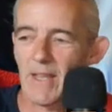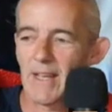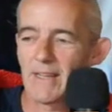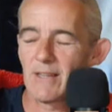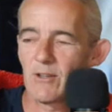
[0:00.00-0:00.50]

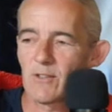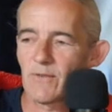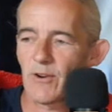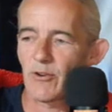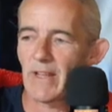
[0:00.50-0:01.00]
And it looks
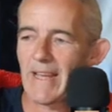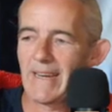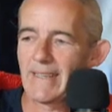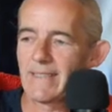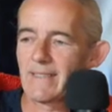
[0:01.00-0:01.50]
very
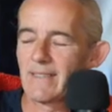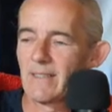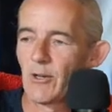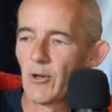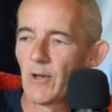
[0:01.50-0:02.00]
elegant
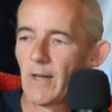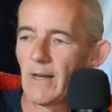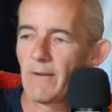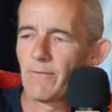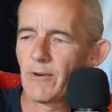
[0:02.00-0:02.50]

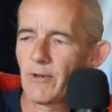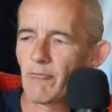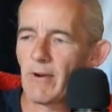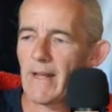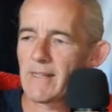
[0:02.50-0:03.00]
and very
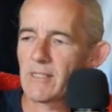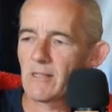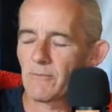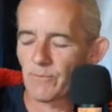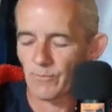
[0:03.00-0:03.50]

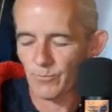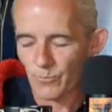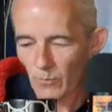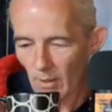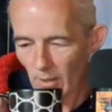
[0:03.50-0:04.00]
relaxing.
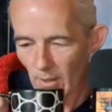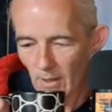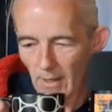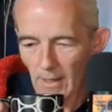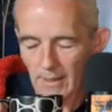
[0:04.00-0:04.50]

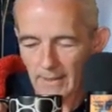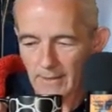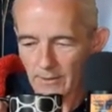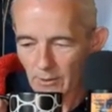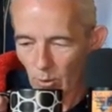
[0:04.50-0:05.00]
I
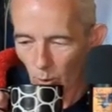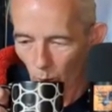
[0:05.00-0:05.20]
like it.